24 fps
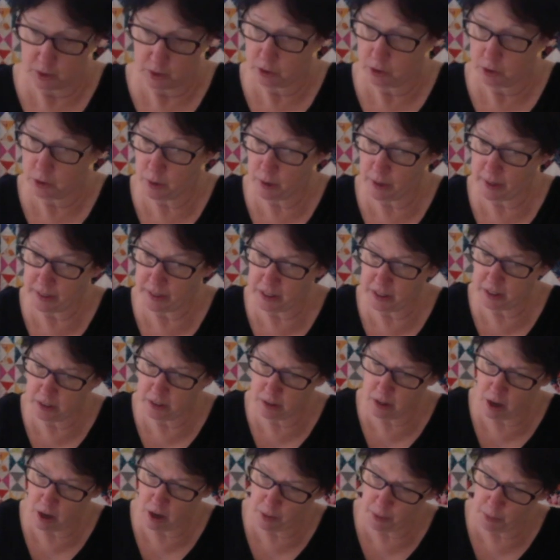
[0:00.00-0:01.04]
Do I need
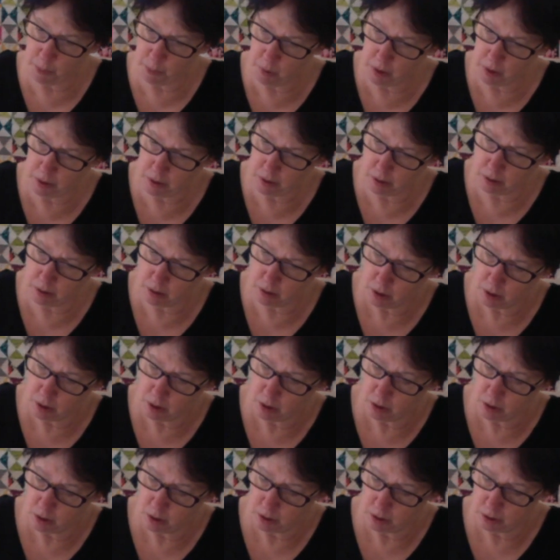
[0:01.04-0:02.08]
another one?
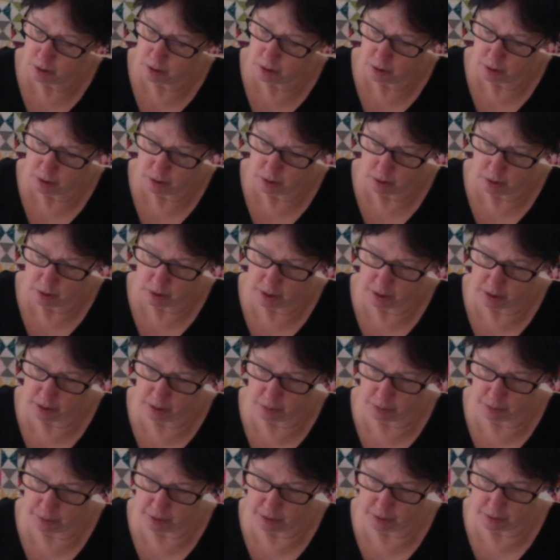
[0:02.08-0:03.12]
I
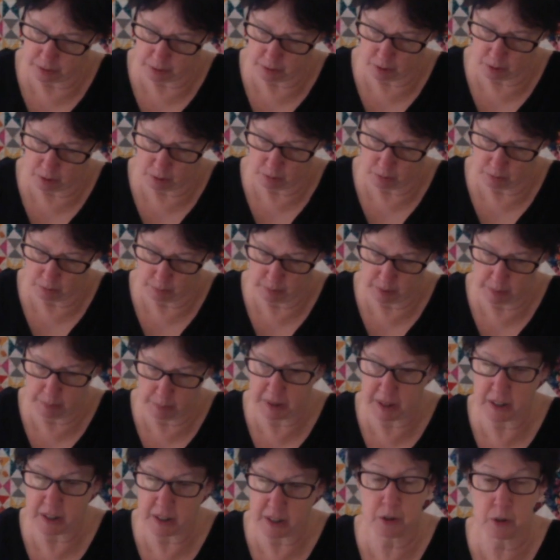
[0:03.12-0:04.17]
don't think so. Maybe
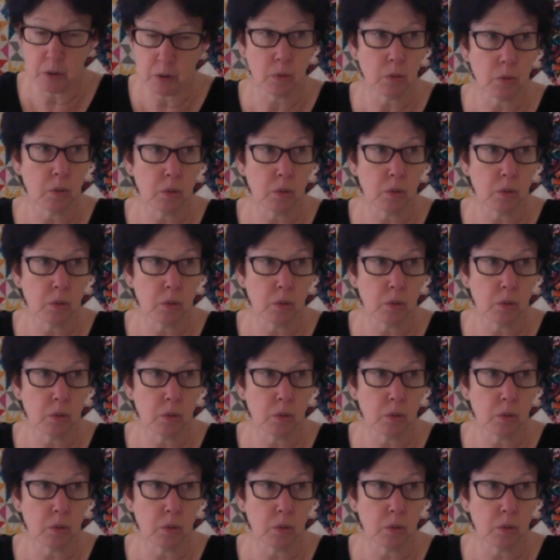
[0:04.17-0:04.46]
I do.